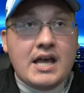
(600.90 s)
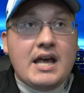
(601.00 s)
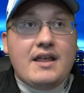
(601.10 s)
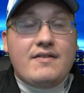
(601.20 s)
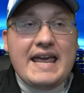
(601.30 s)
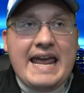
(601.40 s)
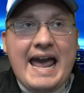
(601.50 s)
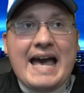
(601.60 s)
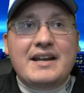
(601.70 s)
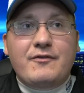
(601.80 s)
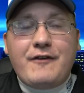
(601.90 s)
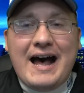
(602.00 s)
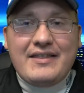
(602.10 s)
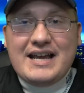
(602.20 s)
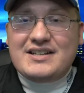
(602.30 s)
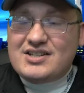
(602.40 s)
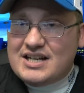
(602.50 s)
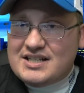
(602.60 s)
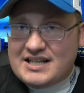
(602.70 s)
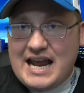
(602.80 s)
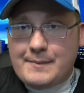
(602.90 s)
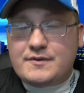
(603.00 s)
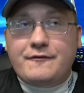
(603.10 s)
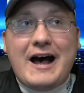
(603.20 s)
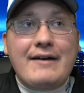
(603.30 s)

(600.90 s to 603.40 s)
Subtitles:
they had 6 games, 5 of